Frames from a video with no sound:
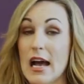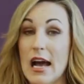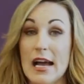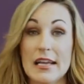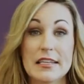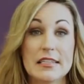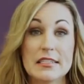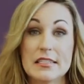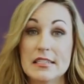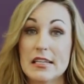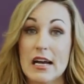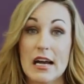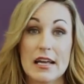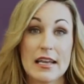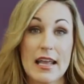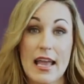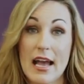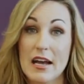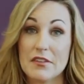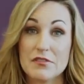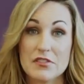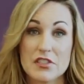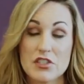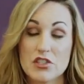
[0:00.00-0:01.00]
I did not
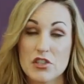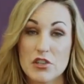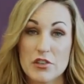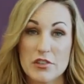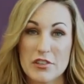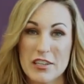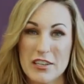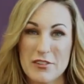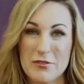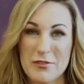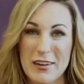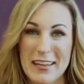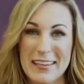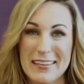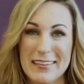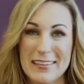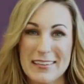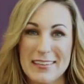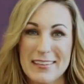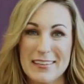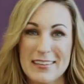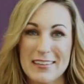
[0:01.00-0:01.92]
have to turn and run.